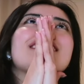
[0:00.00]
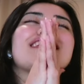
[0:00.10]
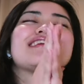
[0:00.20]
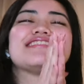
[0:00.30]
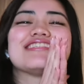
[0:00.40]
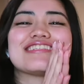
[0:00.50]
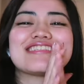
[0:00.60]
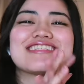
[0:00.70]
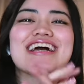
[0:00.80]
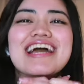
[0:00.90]
Arijit
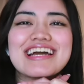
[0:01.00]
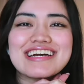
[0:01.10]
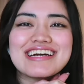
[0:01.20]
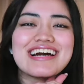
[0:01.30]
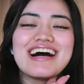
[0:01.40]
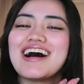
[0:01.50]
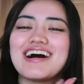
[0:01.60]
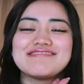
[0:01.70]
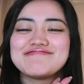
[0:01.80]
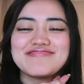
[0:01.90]
Singh.
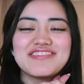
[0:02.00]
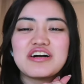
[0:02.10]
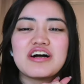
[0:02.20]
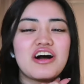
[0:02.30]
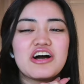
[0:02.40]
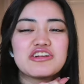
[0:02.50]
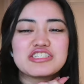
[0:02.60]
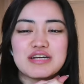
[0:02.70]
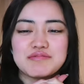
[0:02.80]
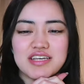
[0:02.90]
100
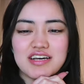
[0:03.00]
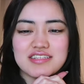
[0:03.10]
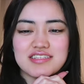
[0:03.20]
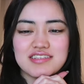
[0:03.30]
times yes.